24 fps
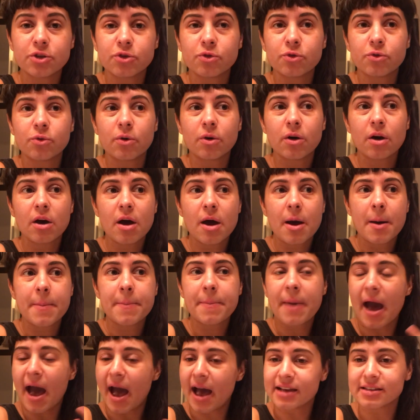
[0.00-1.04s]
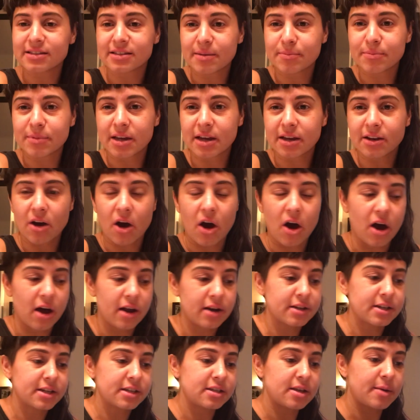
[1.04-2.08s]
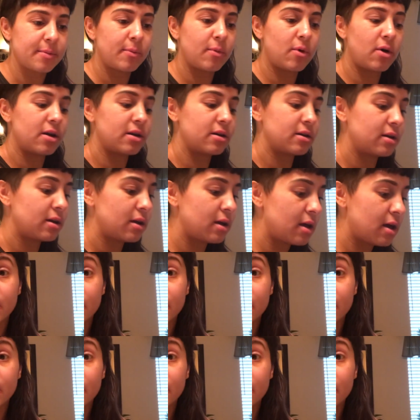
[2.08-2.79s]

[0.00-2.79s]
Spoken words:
to pass something on to someone,